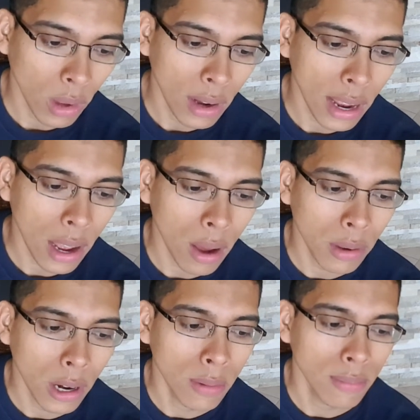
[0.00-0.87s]
Now,
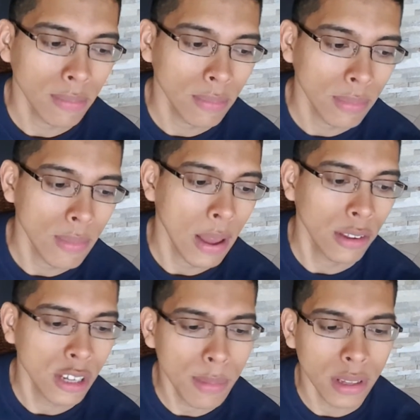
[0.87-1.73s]
you know,
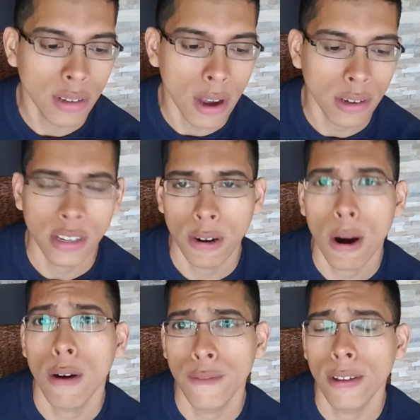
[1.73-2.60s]
some of the songs here
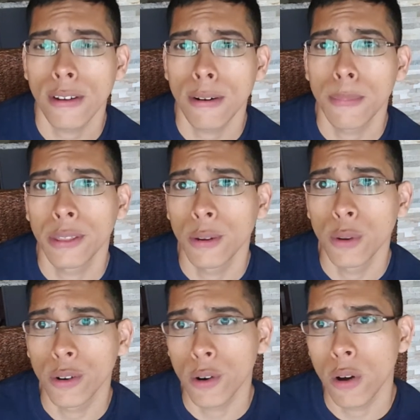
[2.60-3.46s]
are filler, but they
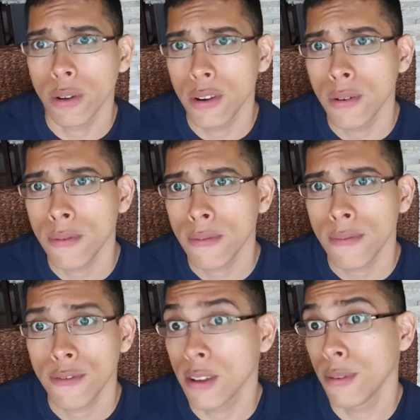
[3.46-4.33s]
would grow on you.
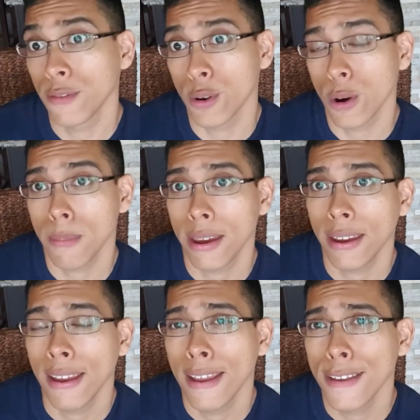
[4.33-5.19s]
Some have grown on
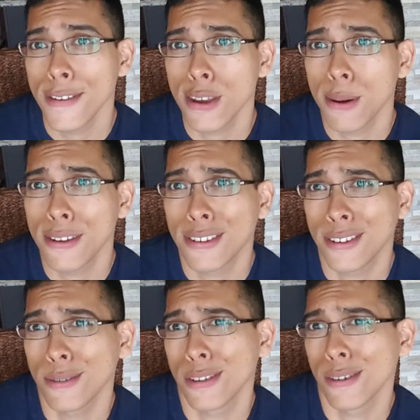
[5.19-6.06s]
me, some I
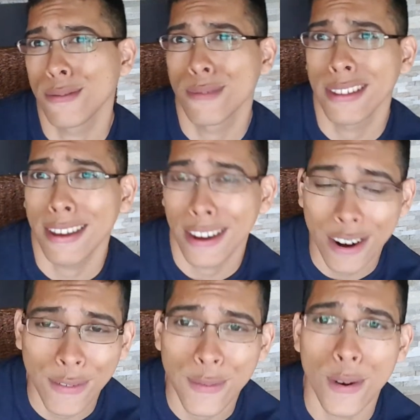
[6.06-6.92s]
still don't really
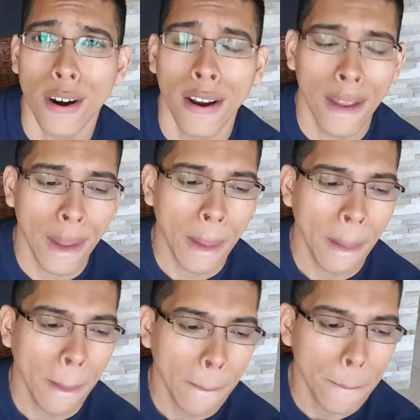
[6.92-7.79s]
care for.
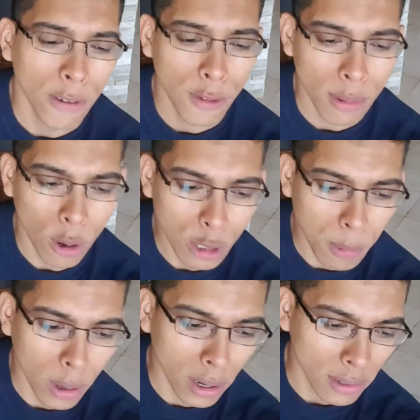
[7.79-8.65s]
But for the most
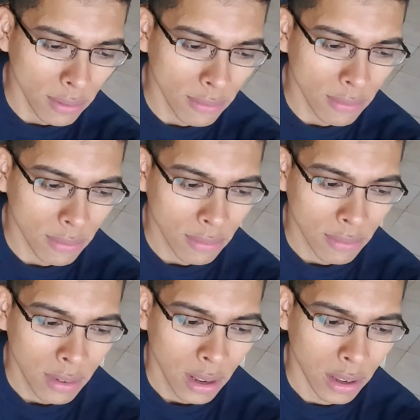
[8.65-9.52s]
part,
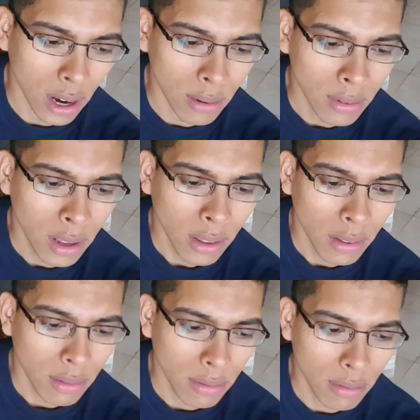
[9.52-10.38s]
you know,
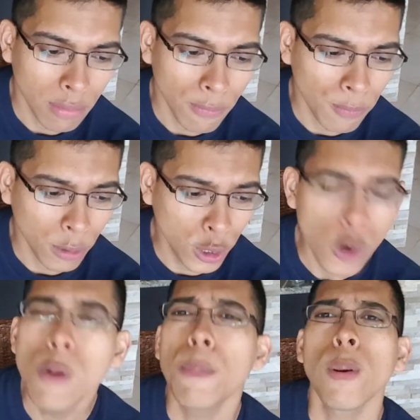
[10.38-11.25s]

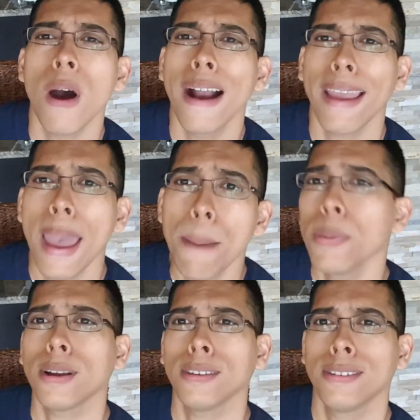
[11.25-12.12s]
two prog
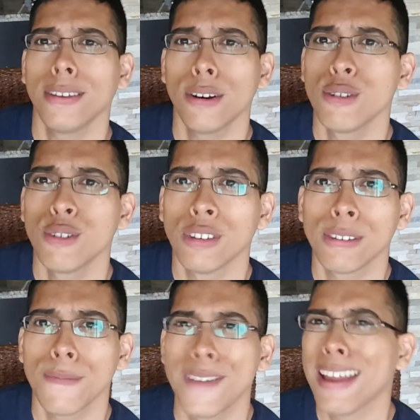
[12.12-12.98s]
epics that are
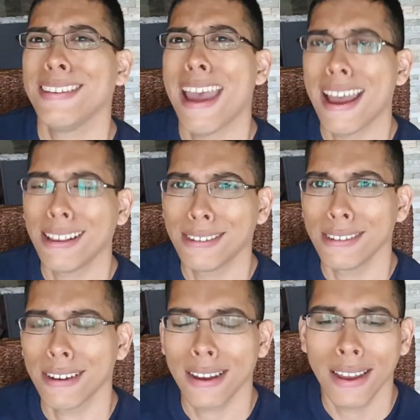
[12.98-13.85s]
just fantastic.